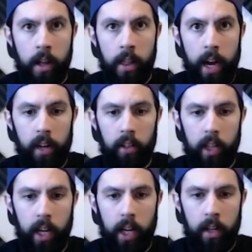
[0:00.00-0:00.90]
That is
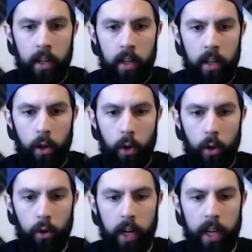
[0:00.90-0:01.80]
the
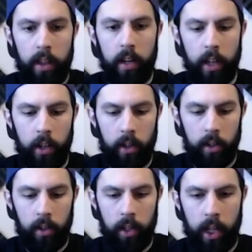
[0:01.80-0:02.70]
cooler right there that you can
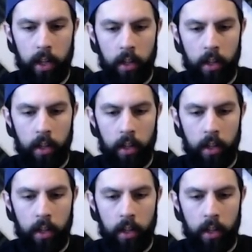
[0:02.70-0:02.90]
see.